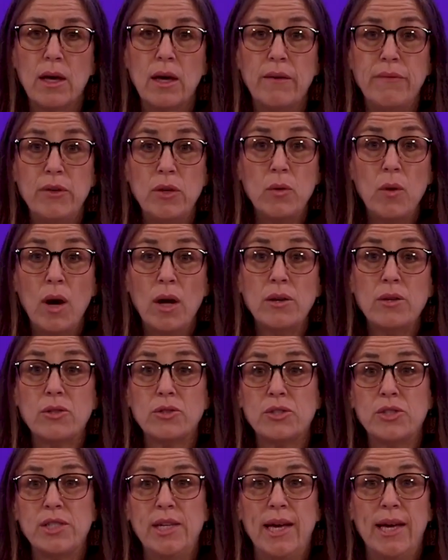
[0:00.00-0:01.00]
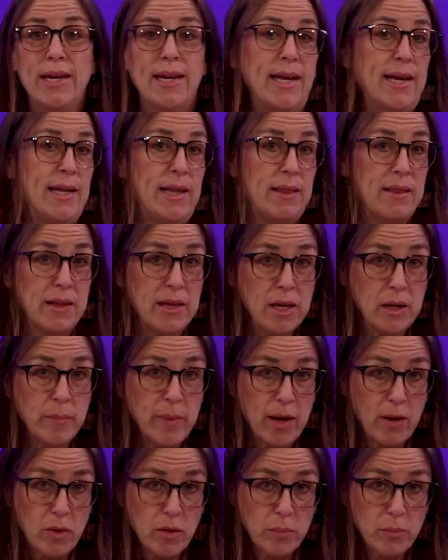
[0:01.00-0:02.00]
If you understand anything
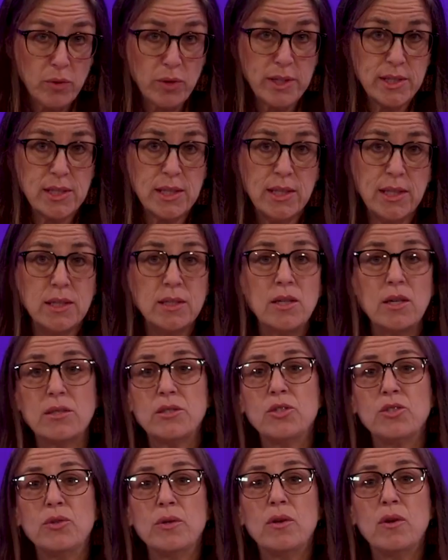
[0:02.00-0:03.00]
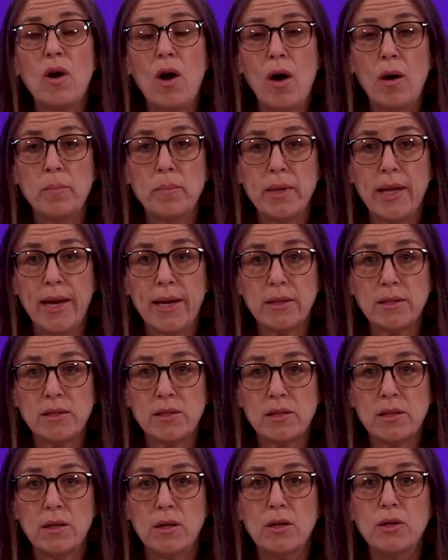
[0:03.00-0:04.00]
about the prison industrial
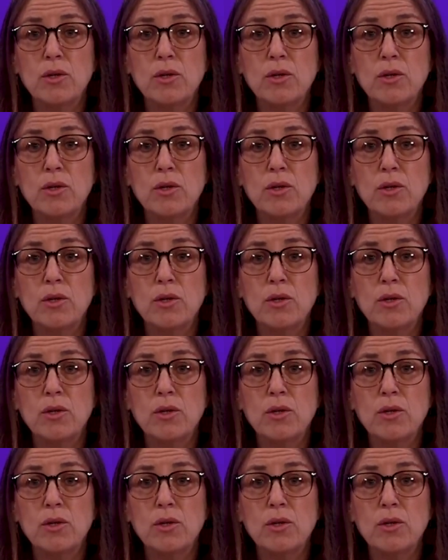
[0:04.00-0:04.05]
complex,